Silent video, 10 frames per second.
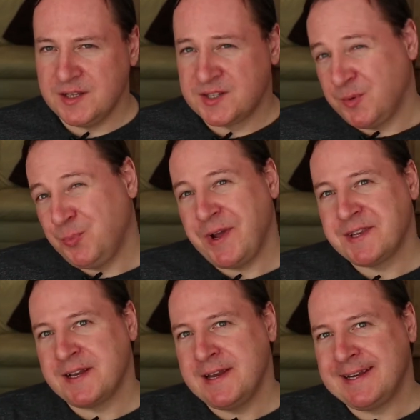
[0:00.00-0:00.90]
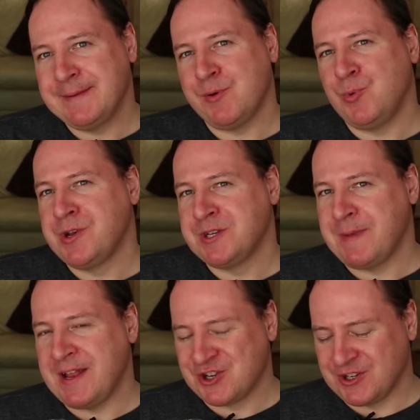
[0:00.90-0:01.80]
in some ways a little bit
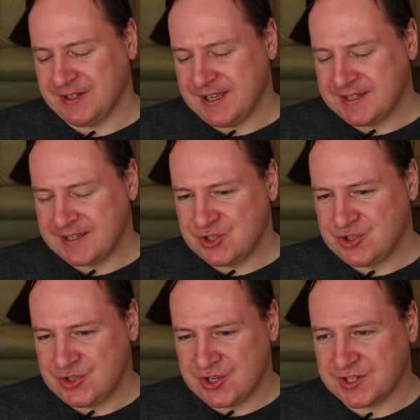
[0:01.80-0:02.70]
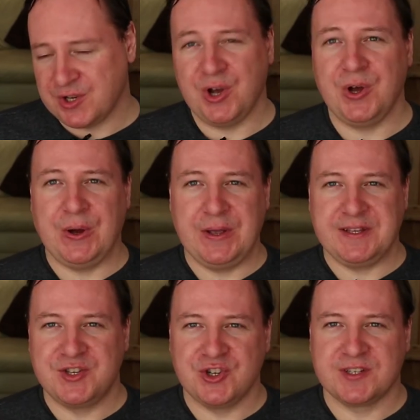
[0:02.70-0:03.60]
one-dimensional. It's because
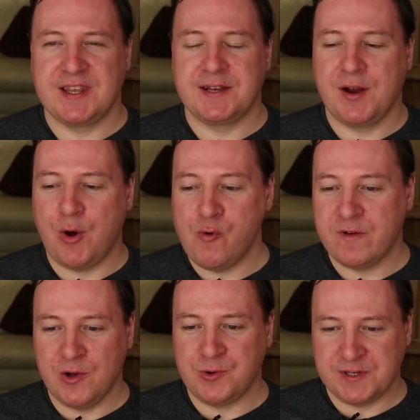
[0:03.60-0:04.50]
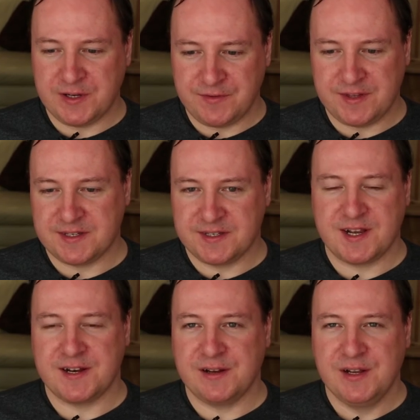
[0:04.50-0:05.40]
it's just that overloaded of
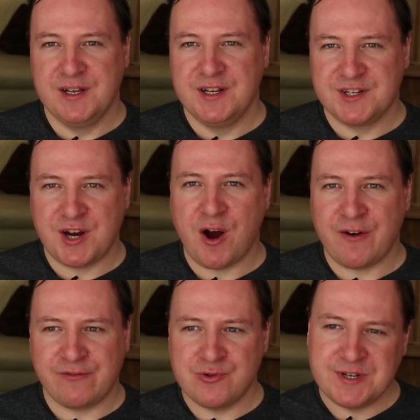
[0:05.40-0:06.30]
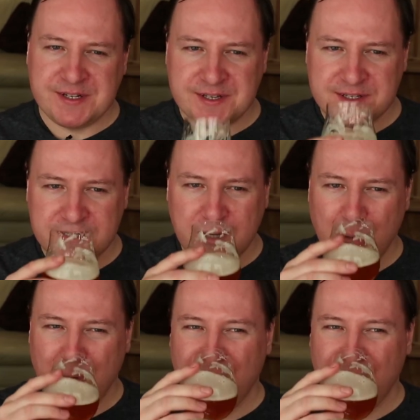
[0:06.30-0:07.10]
this kind of tart fruitiness,